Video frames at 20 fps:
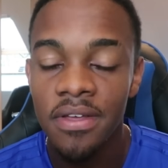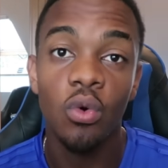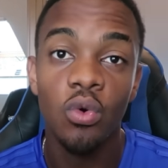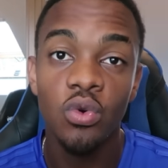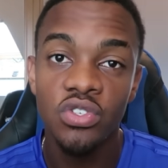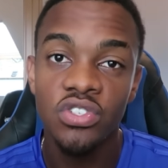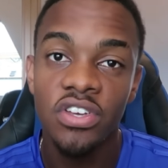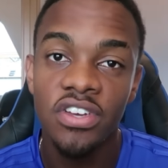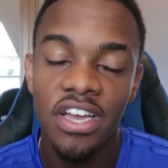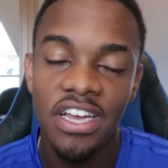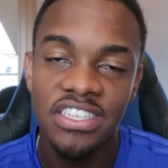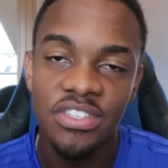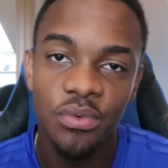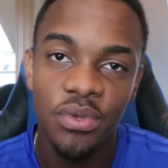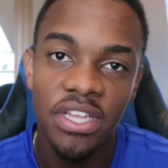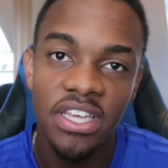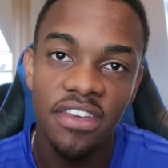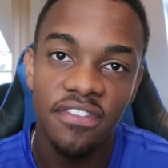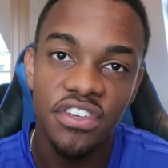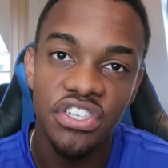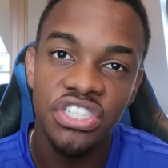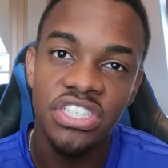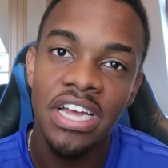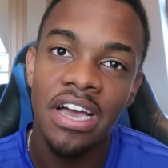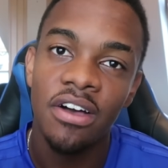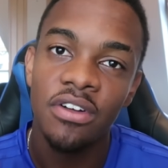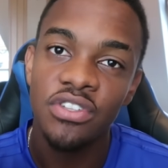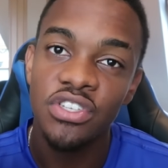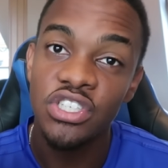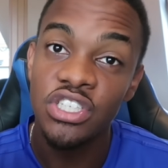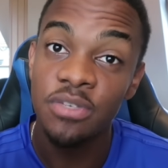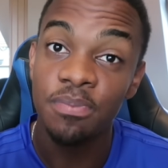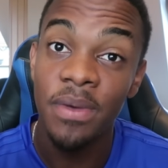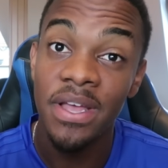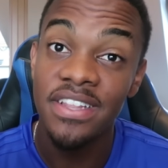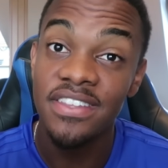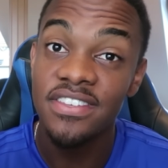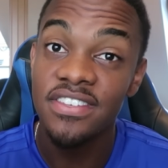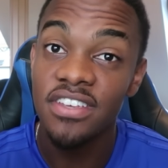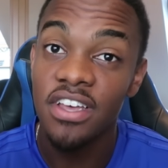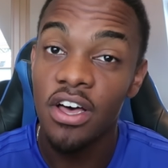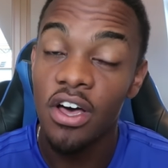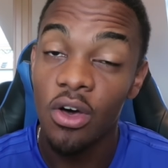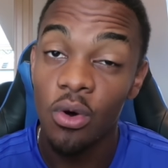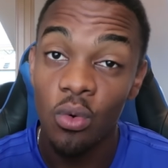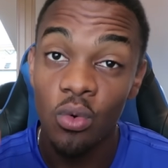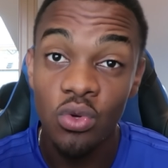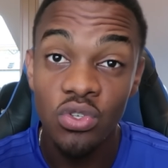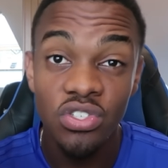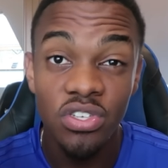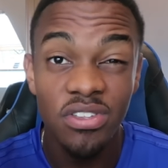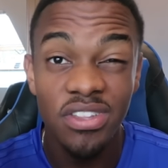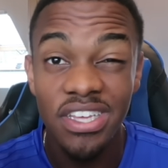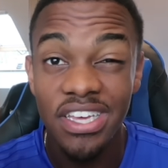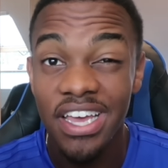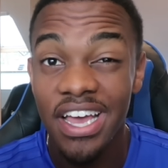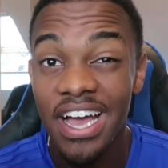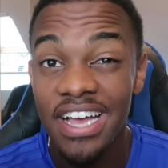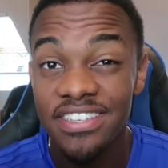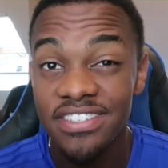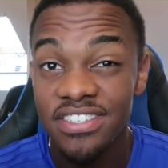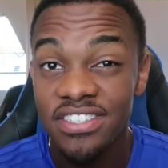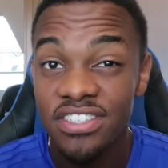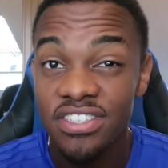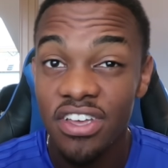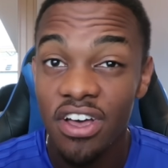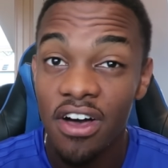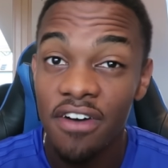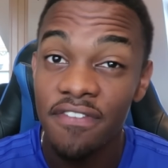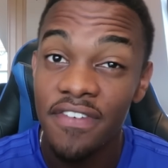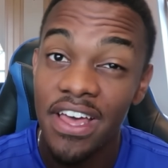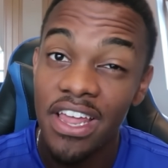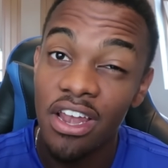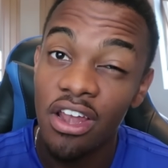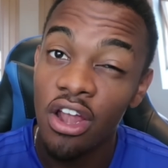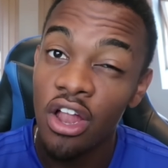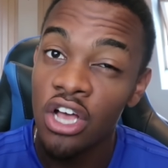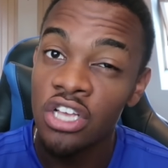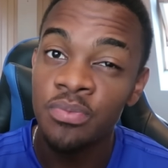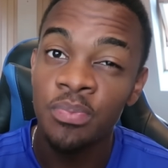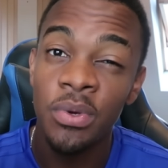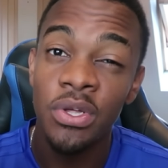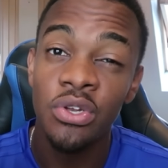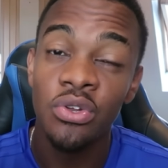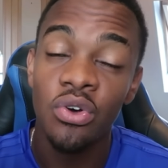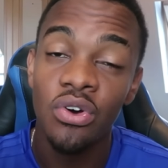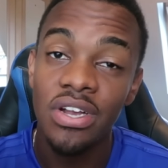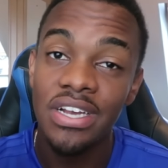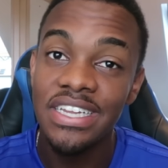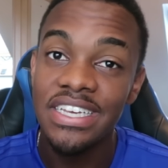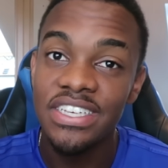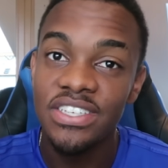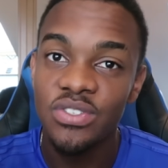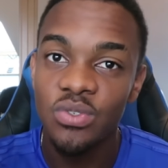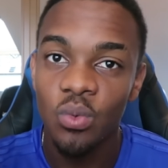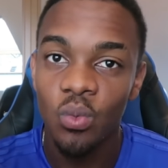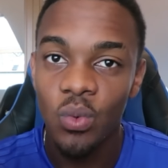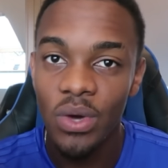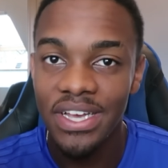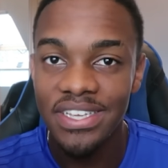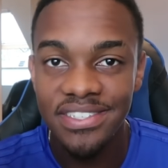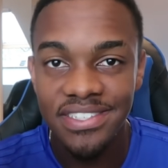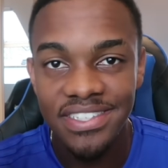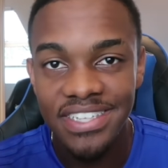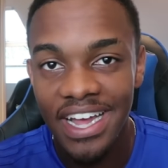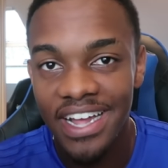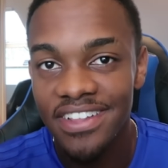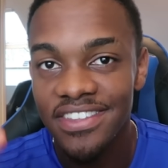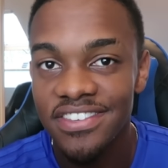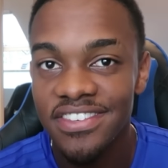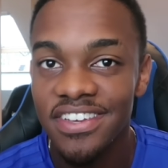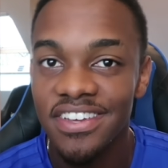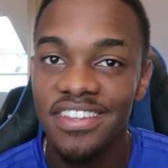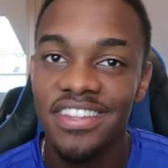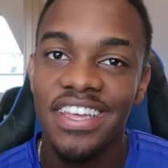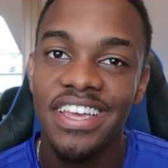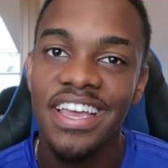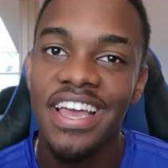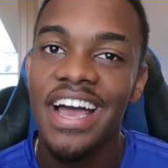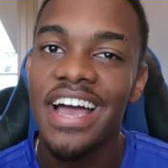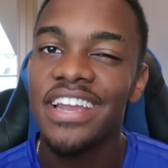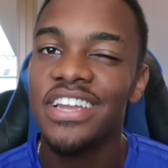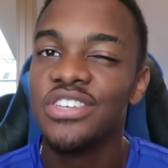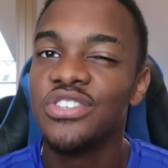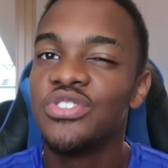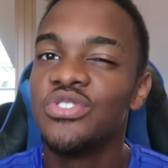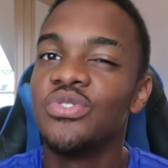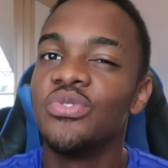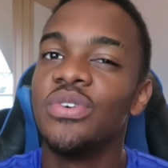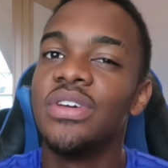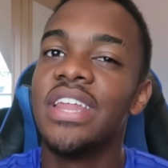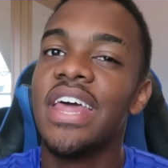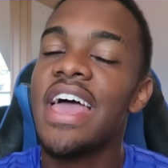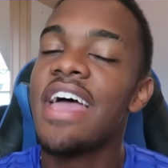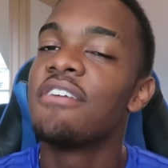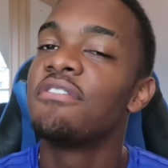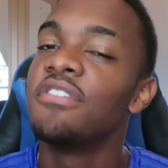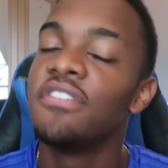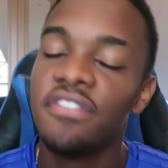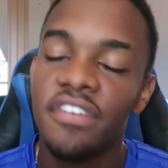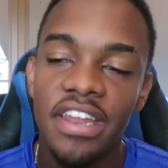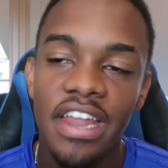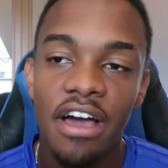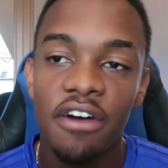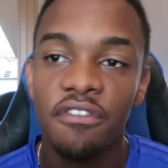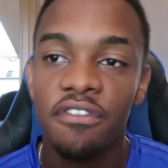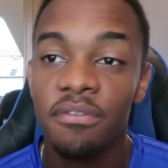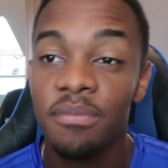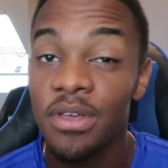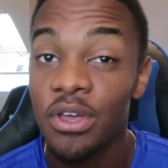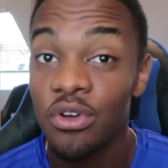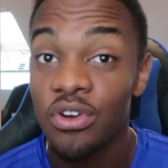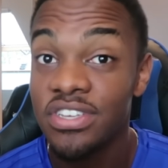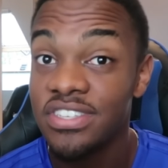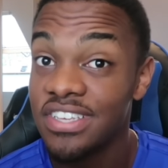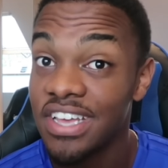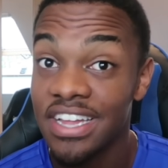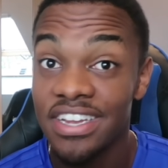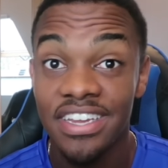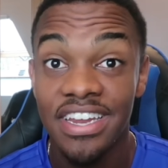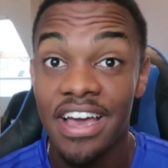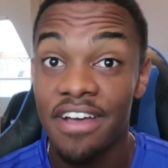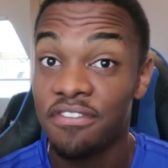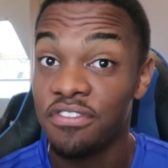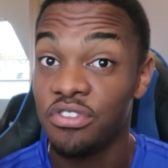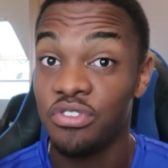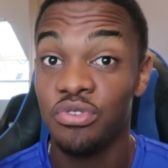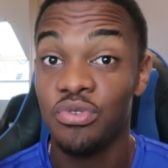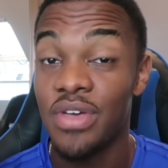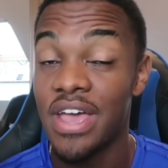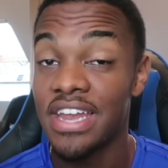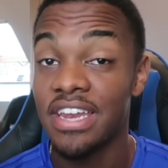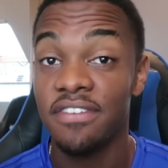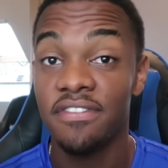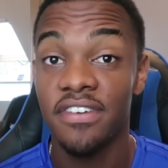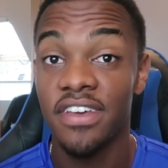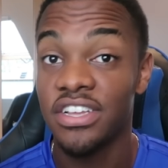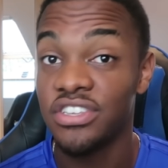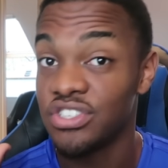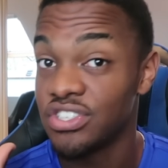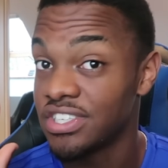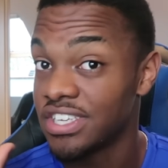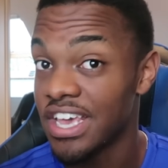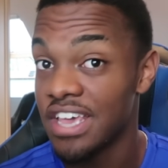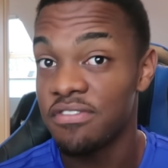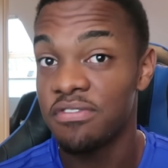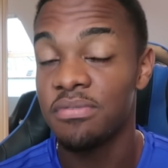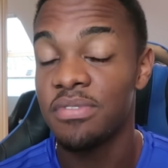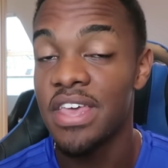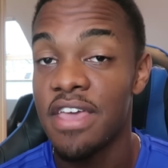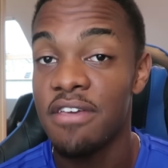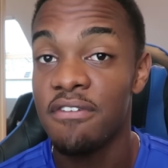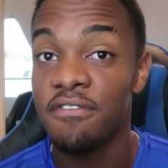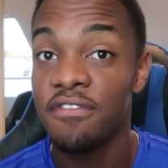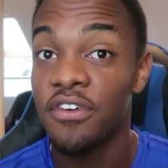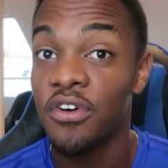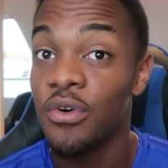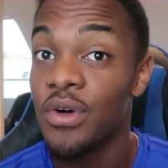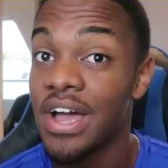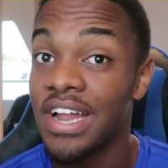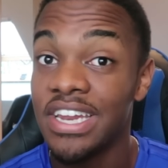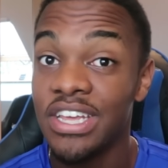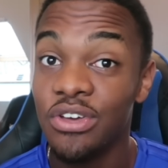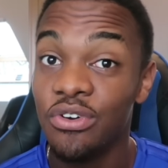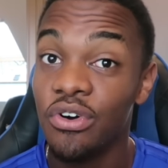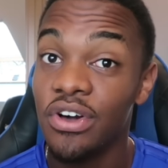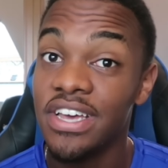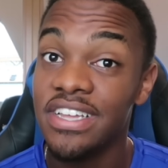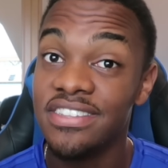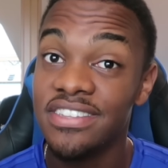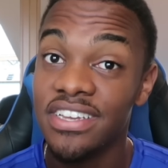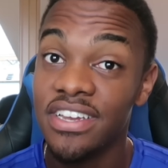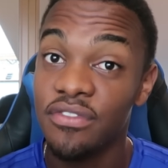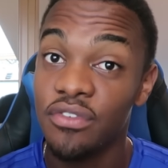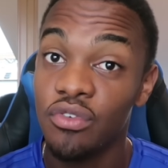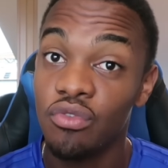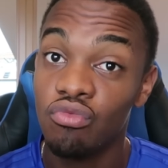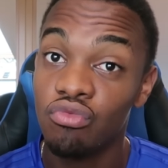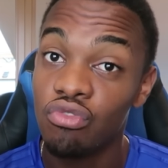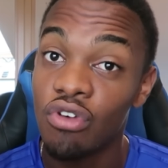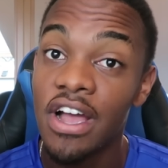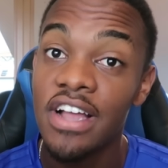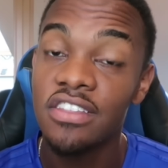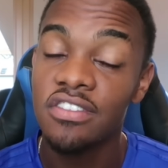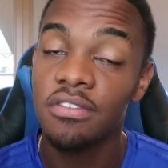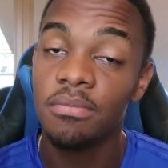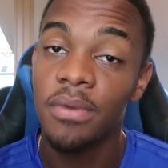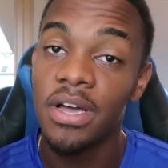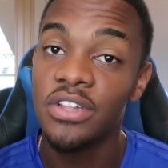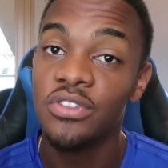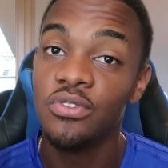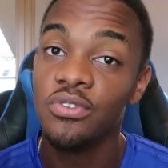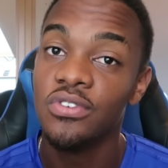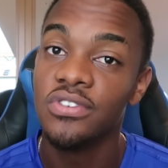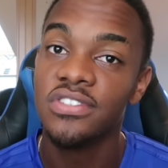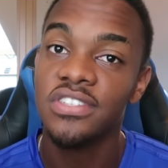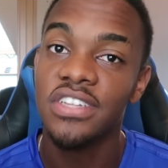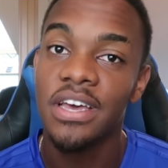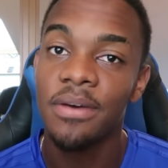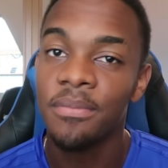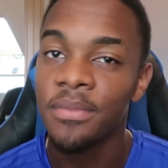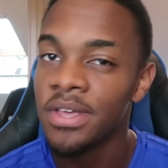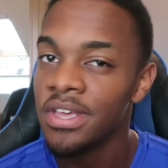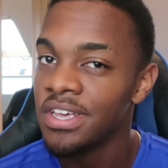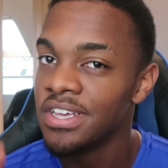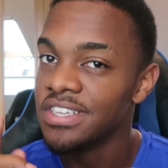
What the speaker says: Also guys, I want to give a shout out to Spencer, also the guys at SCUF, and last but not least, Wes Tanser, the guy that sorted everything out for me. Honestly, I didn't have to do anything, I just gave info and he got it delivered right to my doorstep.